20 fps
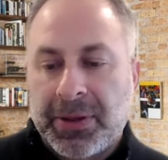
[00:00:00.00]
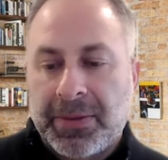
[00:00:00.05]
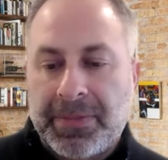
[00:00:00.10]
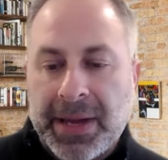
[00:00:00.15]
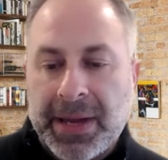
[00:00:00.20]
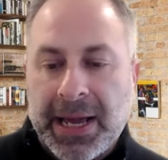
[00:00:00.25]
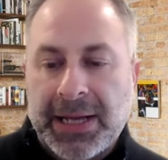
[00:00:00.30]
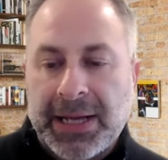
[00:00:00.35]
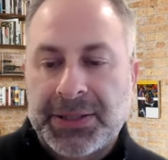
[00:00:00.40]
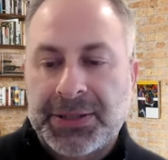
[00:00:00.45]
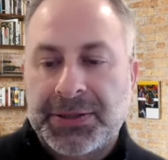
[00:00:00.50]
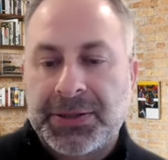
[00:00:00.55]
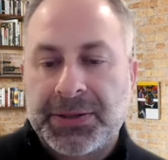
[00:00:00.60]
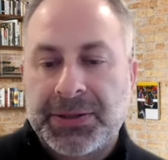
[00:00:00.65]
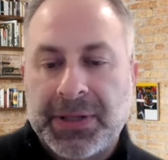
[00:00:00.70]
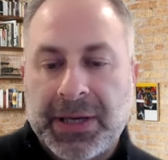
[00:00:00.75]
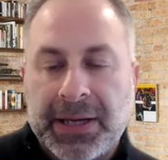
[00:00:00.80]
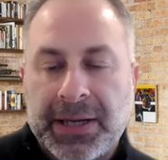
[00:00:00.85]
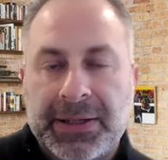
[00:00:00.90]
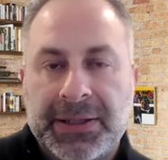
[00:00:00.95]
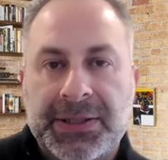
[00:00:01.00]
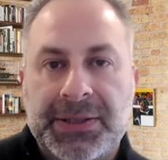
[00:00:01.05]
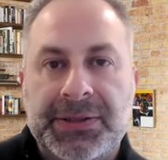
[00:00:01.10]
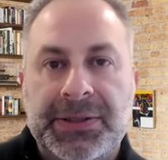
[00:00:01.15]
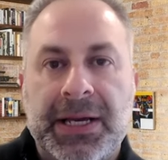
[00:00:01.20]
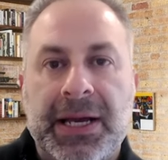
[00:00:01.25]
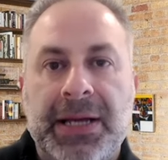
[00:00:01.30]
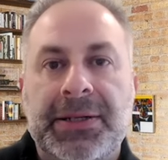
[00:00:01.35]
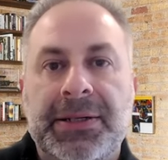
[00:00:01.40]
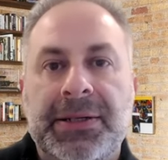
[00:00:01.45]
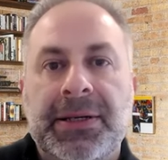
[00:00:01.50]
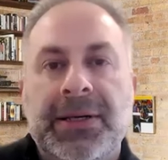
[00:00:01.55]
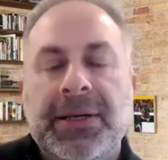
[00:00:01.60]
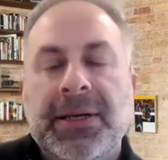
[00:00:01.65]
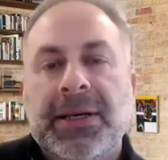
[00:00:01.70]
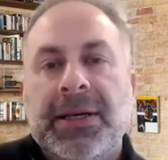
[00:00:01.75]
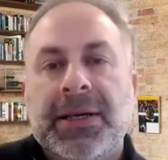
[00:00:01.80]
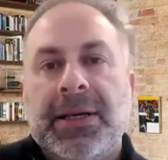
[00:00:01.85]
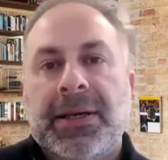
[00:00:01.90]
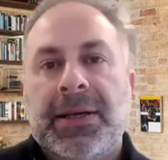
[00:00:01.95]
the banks to then extend
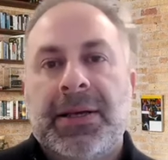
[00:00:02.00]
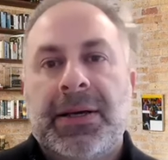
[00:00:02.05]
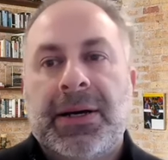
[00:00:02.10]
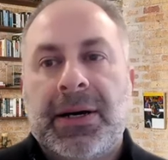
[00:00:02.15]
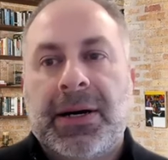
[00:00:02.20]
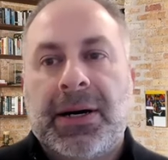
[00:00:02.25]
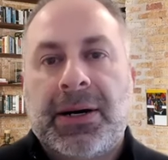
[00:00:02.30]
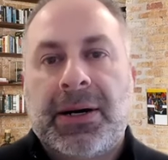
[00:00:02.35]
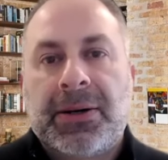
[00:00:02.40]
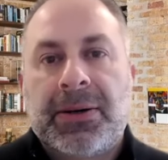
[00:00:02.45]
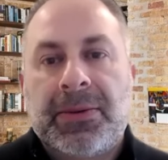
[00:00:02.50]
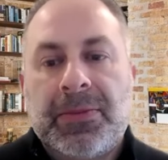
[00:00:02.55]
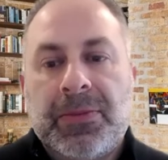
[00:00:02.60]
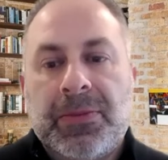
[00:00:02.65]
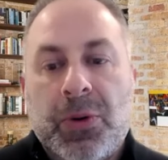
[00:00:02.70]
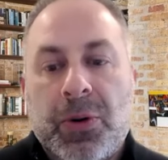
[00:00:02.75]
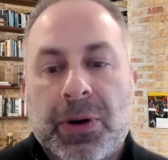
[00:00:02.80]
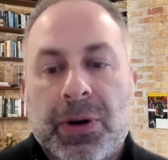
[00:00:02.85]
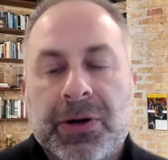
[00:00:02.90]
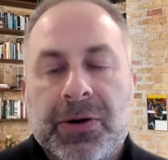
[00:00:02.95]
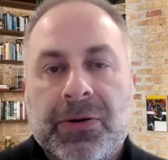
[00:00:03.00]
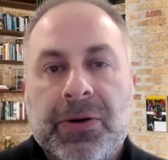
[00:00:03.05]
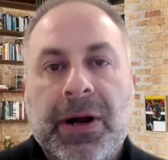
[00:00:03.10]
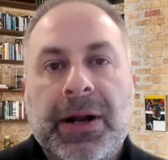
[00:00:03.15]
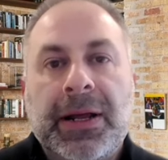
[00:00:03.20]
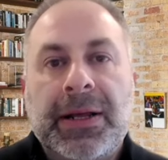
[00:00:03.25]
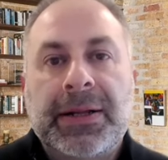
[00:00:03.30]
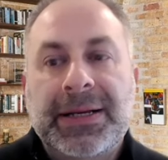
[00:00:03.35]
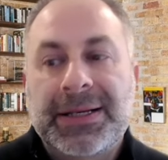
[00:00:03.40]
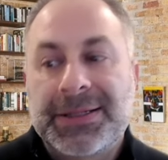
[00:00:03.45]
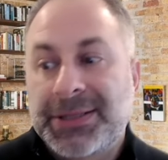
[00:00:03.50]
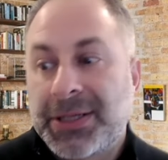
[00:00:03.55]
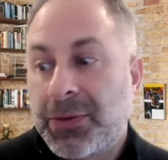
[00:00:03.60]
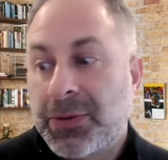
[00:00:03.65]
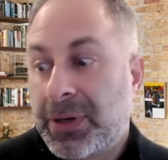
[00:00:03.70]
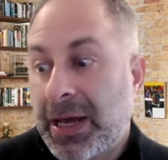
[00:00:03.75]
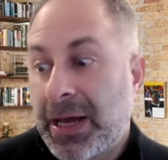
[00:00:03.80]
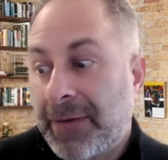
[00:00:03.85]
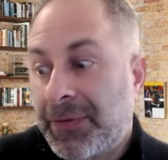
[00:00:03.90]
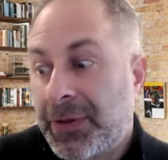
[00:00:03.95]
more credit, because they
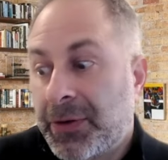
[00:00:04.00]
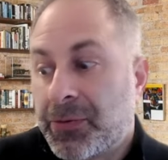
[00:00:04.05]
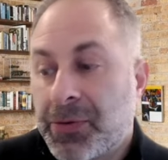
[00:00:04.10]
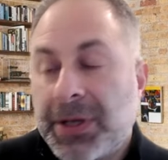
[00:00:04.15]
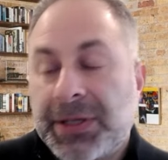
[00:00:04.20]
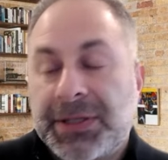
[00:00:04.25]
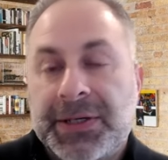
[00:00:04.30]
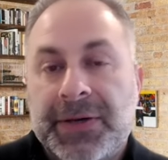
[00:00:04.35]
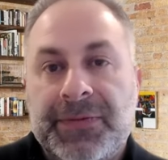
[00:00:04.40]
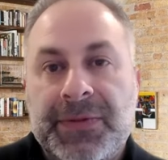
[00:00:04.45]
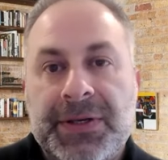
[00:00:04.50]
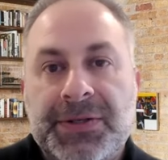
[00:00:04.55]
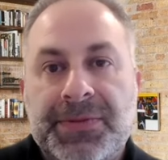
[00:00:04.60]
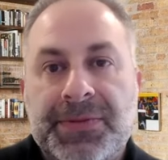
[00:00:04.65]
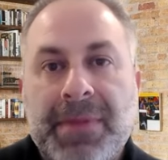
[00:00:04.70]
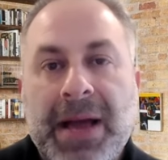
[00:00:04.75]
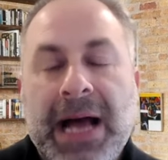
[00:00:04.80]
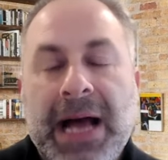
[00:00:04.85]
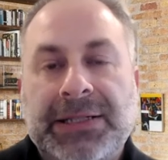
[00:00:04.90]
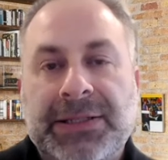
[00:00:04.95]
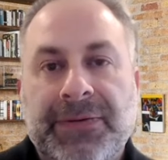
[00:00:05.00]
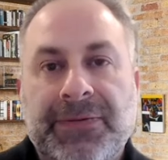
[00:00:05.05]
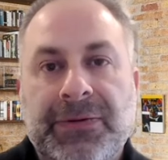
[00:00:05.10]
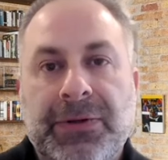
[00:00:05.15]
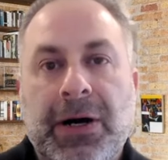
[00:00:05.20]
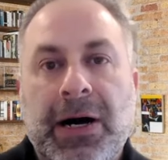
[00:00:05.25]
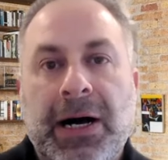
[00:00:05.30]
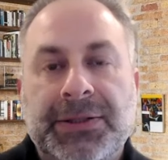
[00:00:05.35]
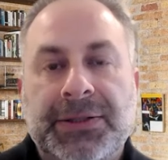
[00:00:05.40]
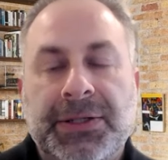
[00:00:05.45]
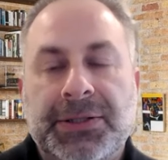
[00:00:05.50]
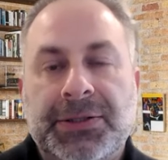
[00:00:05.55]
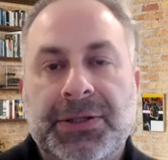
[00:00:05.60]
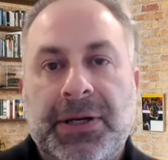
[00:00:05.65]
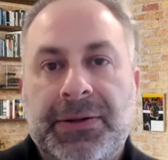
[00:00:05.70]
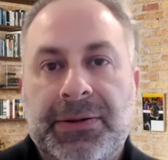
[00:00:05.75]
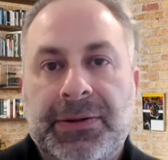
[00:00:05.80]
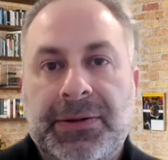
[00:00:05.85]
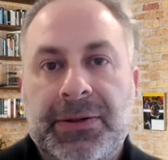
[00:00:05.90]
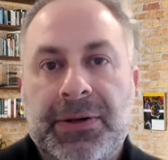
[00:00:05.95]
won't have the risk of these massive losses
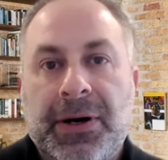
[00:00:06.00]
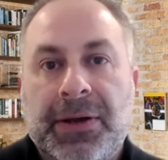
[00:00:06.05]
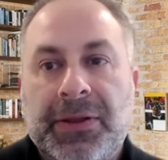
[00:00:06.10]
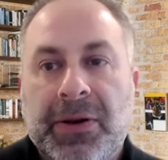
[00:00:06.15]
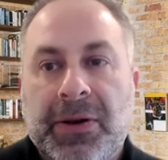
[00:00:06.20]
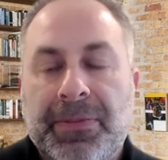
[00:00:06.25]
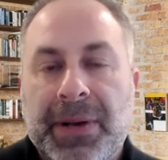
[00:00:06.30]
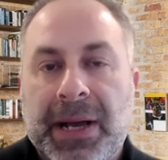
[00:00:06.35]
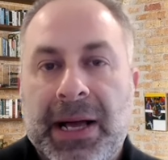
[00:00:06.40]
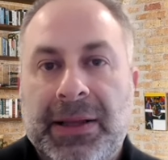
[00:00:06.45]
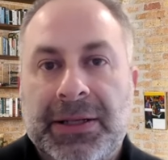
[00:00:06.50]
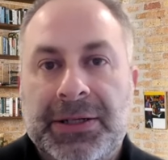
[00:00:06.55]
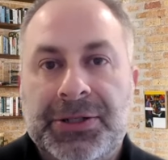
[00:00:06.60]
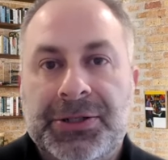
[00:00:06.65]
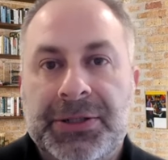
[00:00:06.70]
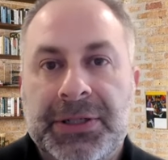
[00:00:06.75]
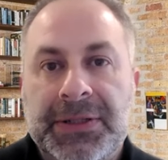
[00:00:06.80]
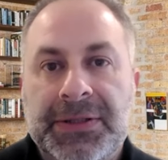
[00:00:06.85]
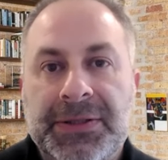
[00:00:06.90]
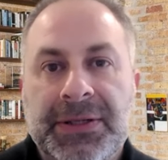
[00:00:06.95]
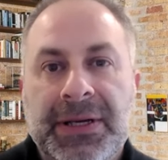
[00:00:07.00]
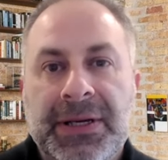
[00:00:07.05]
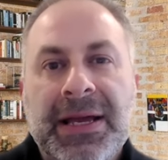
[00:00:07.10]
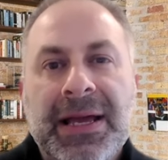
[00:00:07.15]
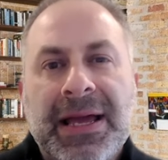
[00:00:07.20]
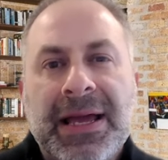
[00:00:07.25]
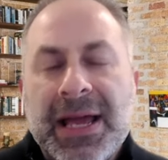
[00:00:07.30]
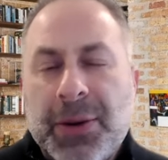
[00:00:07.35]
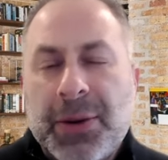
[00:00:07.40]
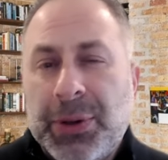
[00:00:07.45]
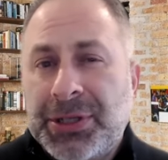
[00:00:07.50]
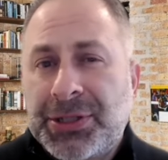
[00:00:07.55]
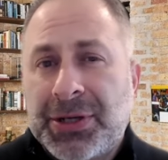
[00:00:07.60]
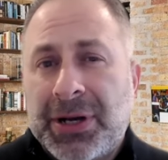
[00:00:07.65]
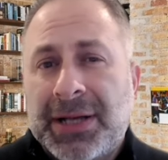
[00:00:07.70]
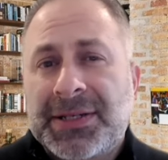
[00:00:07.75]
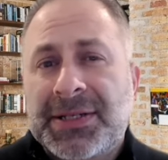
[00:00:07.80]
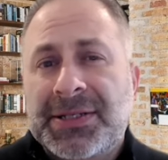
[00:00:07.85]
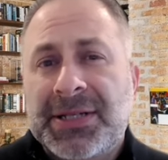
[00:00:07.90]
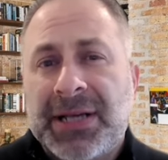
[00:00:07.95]
on their balance sheets. We
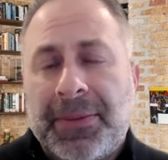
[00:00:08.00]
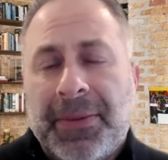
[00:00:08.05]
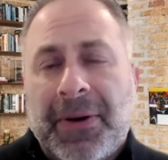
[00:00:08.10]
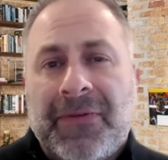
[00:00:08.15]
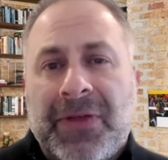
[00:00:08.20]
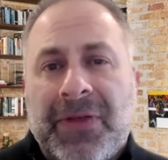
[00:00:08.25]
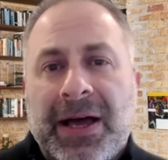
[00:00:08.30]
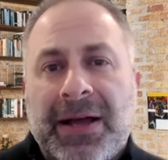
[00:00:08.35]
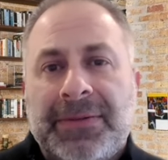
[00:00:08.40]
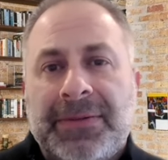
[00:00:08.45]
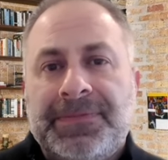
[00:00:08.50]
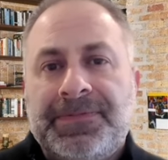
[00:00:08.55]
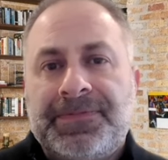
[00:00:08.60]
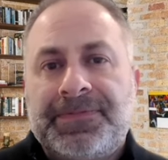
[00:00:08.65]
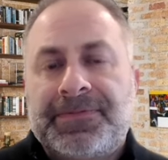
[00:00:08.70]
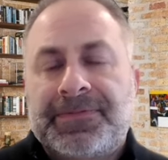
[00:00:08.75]
saw some of that